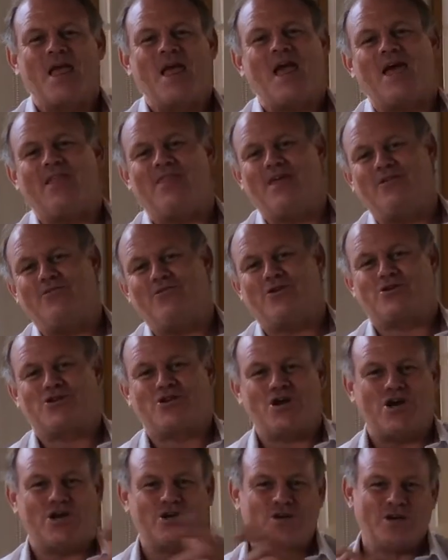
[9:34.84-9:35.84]
and then
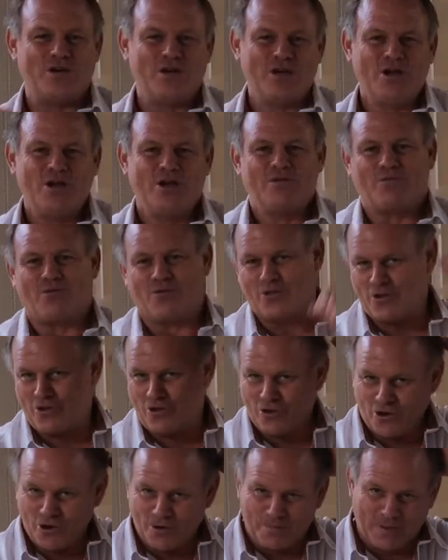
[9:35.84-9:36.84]
return for the
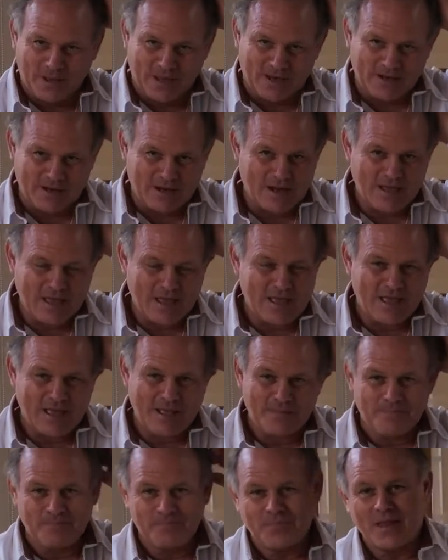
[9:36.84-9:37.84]
European
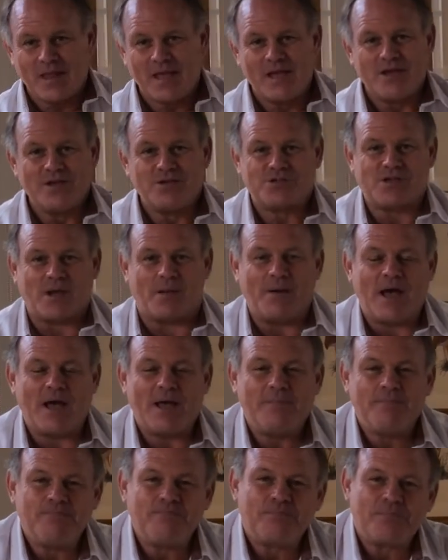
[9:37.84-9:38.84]
summer
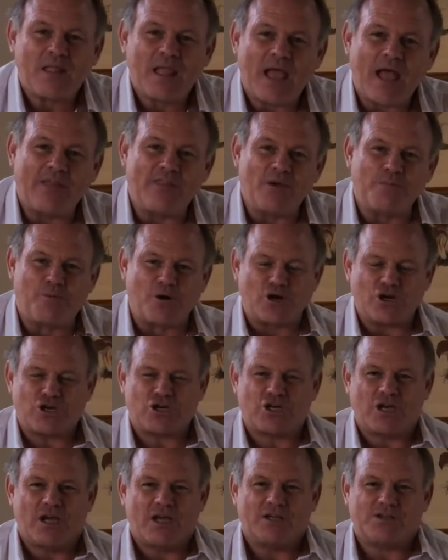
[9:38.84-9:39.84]
and the
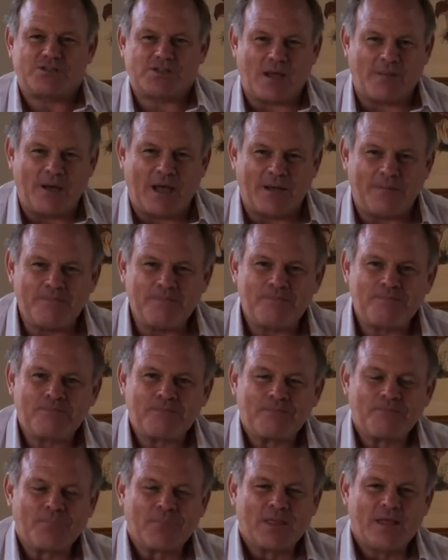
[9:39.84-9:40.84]
British summer.
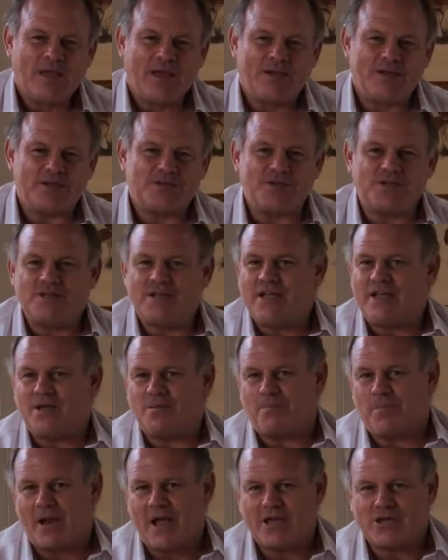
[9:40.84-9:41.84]
It is indeed a
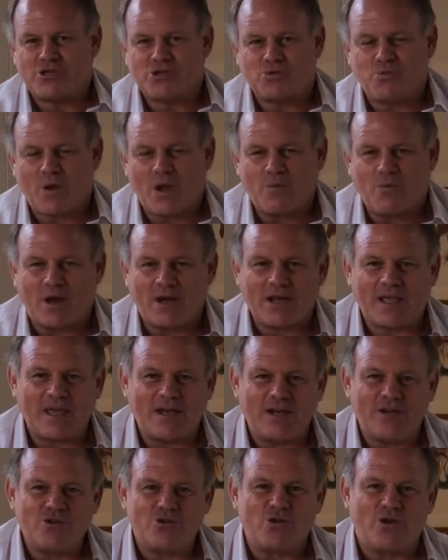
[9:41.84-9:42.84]
place where one
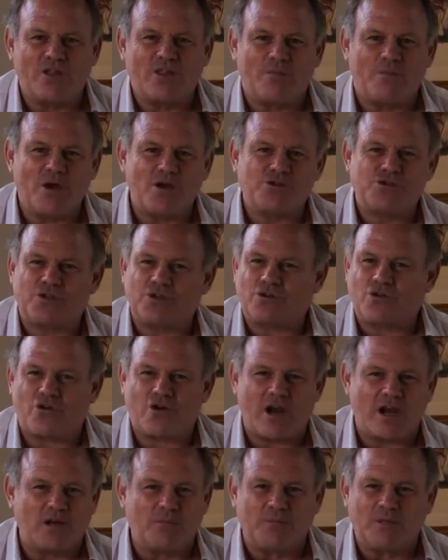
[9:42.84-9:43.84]
can enjoy the most
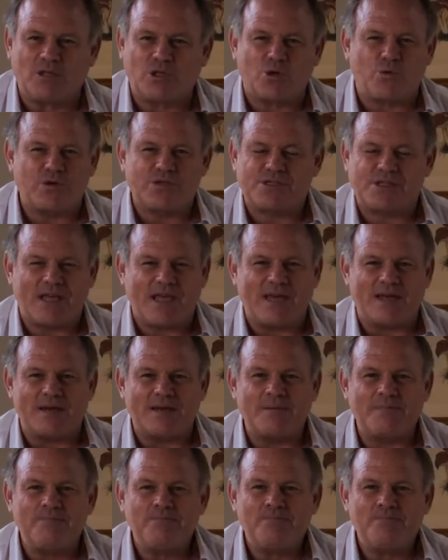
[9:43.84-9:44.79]
incredible cuisine